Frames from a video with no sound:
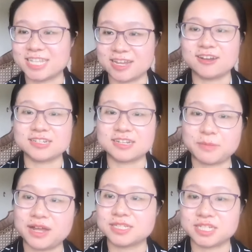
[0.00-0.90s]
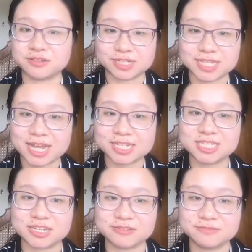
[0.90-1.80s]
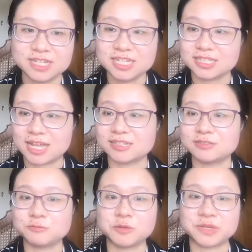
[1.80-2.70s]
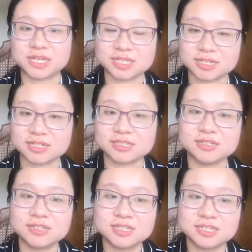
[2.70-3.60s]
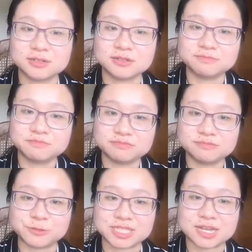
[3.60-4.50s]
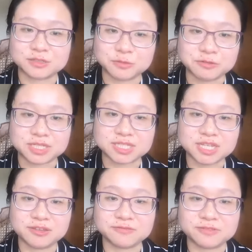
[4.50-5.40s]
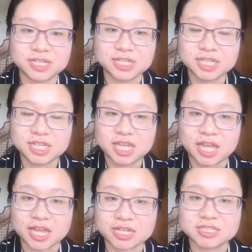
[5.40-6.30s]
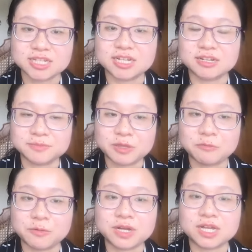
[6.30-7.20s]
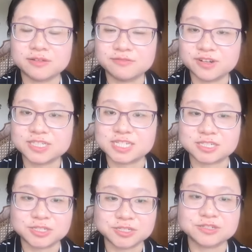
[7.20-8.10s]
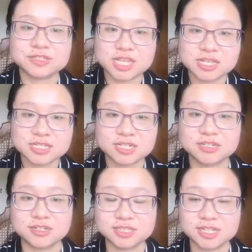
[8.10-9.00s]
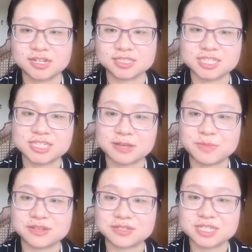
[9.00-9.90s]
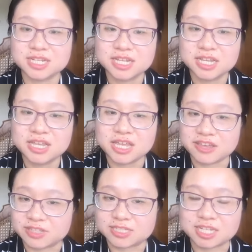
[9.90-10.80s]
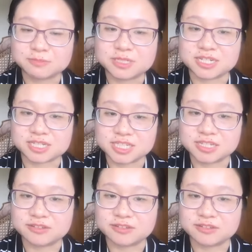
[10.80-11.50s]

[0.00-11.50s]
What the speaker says: they got a positive or negative, that will be the result we receive. And we will convert it to censored or not. That means if the subject